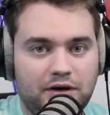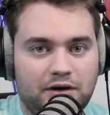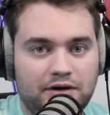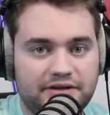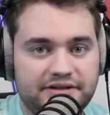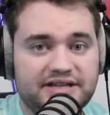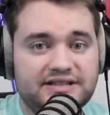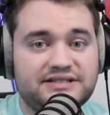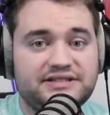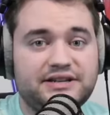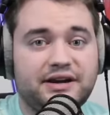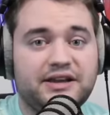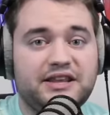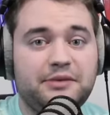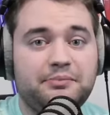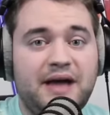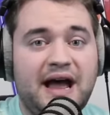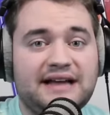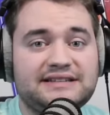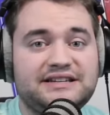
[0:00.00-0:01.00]
Kentucky
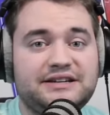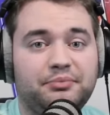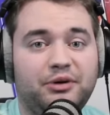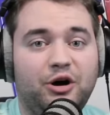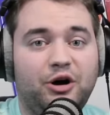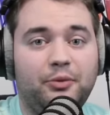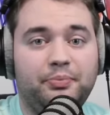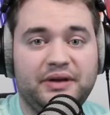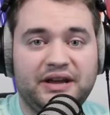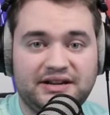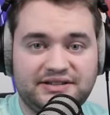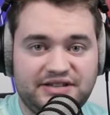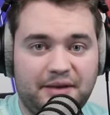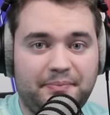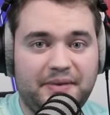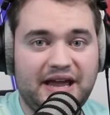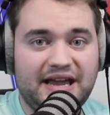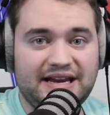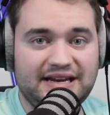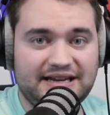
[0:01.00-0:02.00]
basketball picked
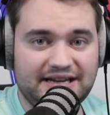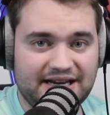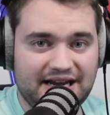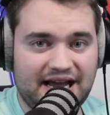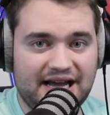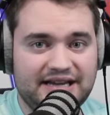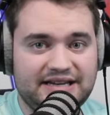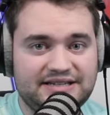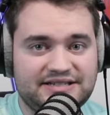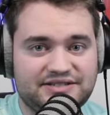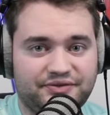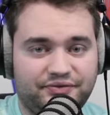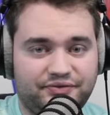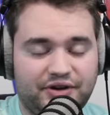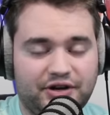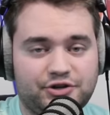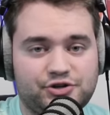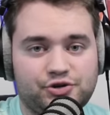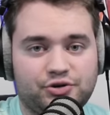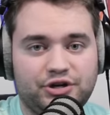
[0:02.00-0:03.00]
up a nice
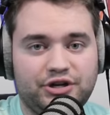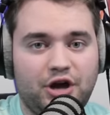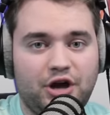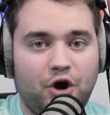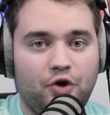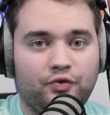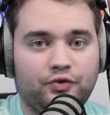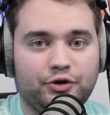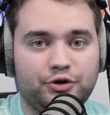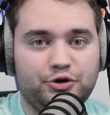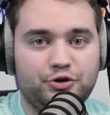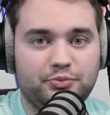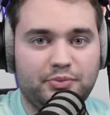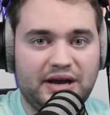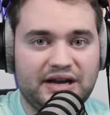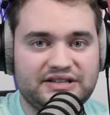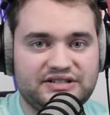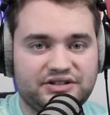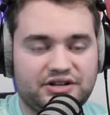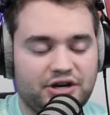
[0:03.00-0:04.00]
victory over New
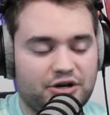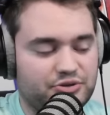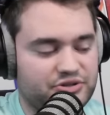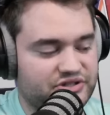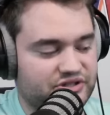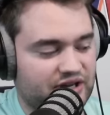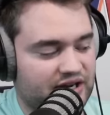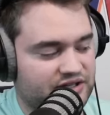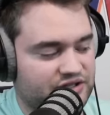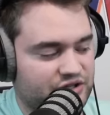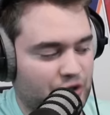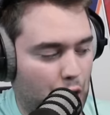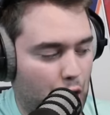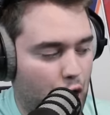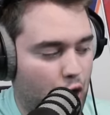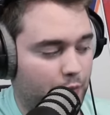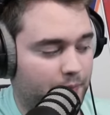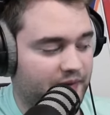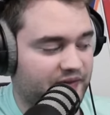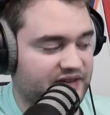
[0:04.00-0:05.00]
Mexico State to
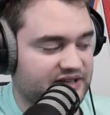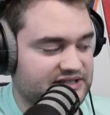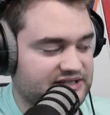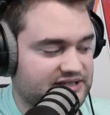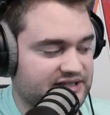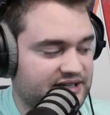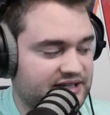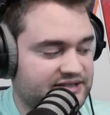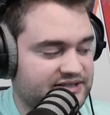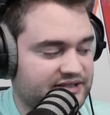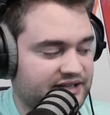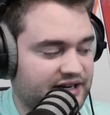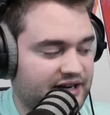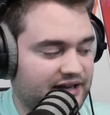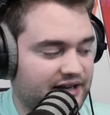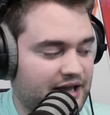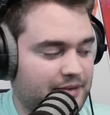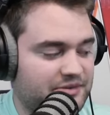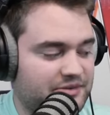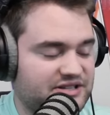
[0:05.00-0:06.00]
open the season.
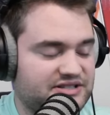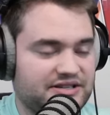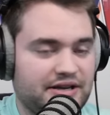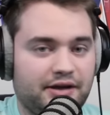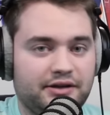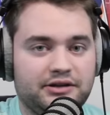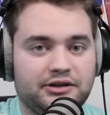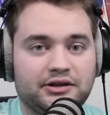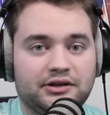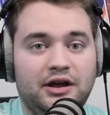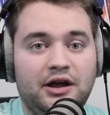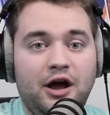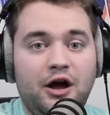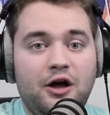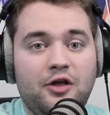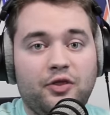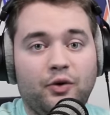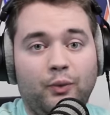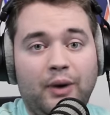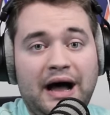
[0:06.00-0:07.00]
And let me tell you,
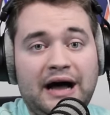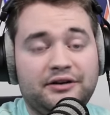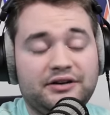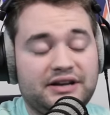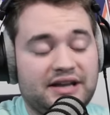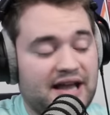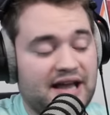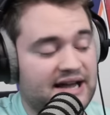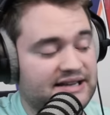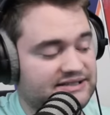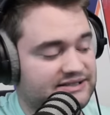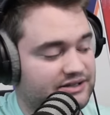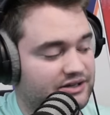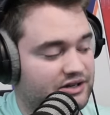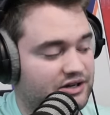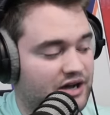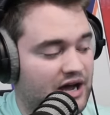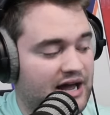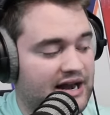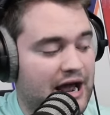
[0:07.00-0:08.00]
the Wildcats
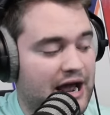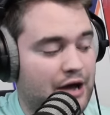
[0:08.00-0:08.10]
got out